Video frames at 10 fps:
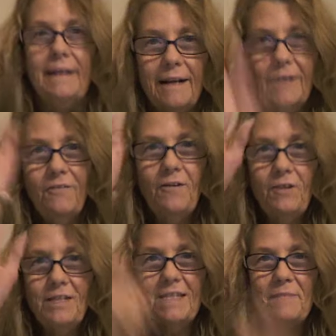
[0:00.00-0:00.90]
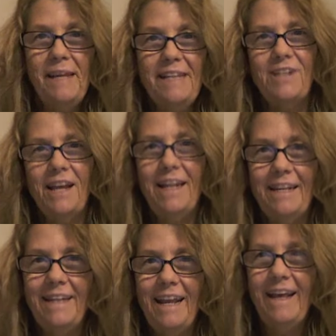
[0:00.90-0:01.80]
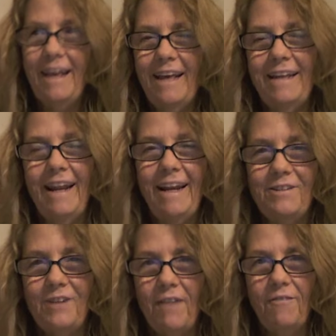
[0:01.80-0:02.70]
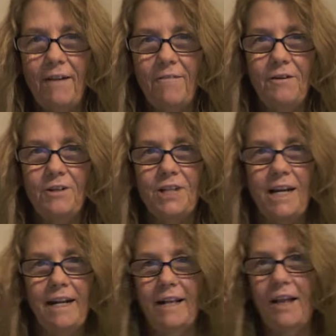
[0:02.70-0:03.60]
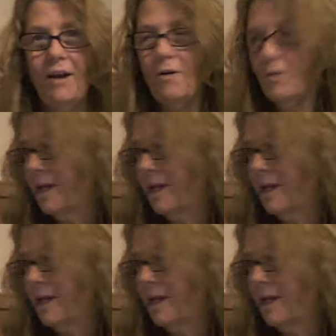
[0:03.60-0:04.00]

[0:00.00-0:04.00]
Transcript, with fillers: Hello, folks. It's me, Janet, Na uh, Nana JL54 Janet. Hello. Hold